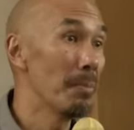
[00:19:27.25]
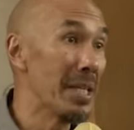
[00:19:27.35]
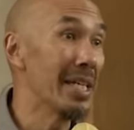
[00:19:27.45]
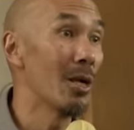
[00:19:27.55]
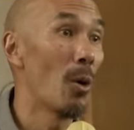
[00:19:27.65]

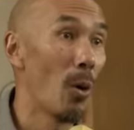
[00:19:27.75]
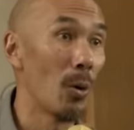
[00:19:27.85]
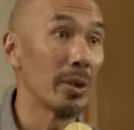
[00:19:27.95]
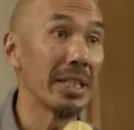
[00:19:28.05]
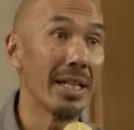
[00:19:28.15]
Be
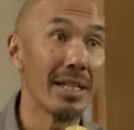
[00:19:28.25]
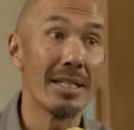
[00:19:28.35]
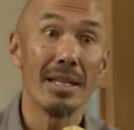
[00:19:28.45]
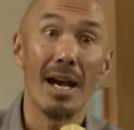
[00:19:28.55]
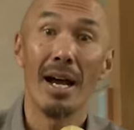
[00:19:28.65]
holy
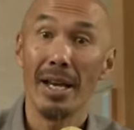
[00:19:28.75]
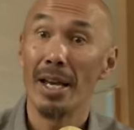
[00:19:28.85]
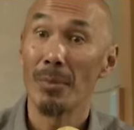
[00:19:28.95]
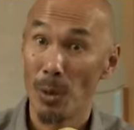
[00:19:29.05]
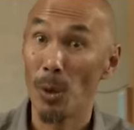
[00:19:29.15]
as I
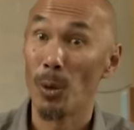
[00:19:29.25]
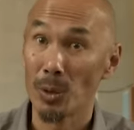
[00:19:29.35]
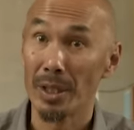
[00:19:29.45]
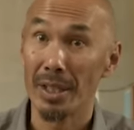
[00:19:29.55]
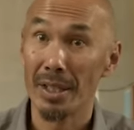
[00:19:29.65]
am
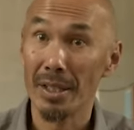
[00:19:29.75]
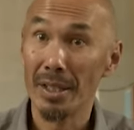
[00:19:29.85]
holy.